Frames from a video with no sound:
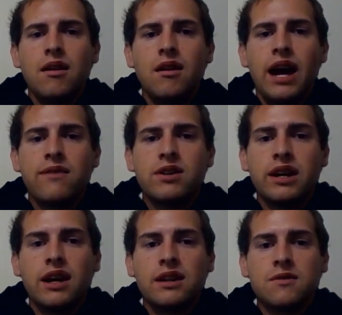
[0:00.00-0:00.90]
after I
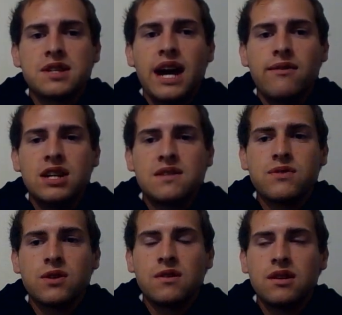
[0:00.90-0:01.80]
got those cavities
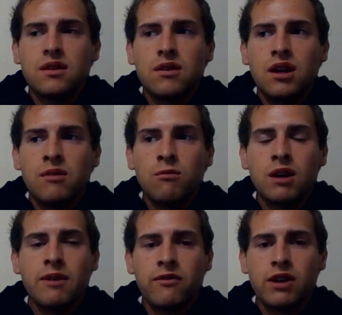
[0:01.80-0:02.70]
filled, one of
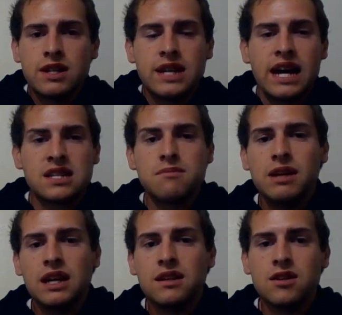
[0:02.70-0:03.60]
my friends asked
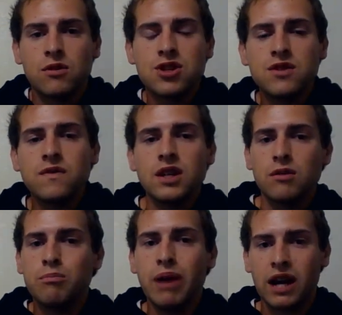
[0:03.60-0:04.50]
me, don't you
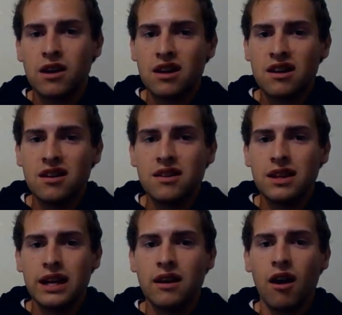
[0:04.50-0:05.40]
feel better
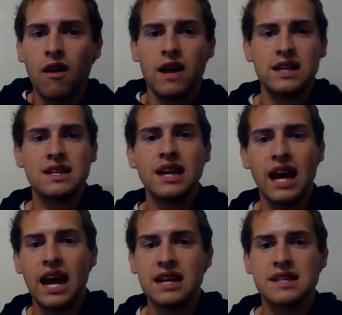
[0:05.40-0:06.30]
that all that
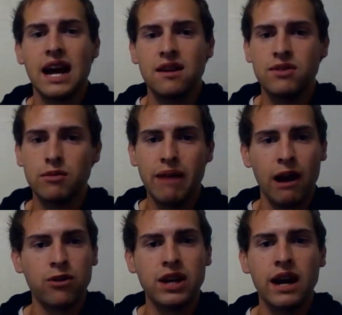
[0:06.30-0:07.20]
decay is out of your
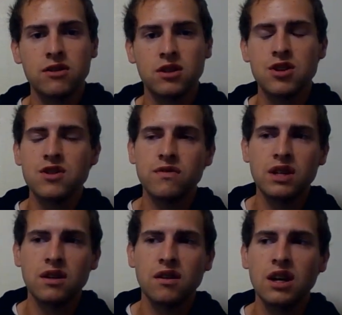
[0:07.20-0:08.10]
mouth now? Don't you
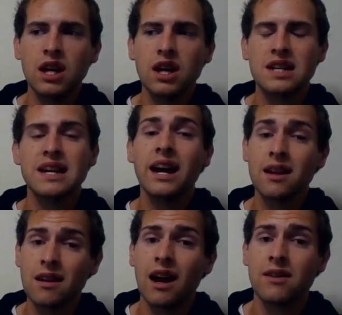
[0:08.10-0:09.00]
feel... Because I had a
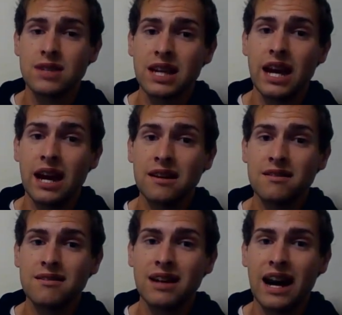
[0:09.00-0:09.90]
lot of decay,
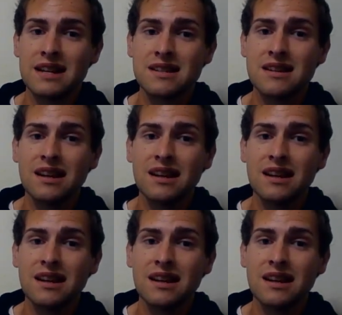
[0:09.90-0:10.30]
guys.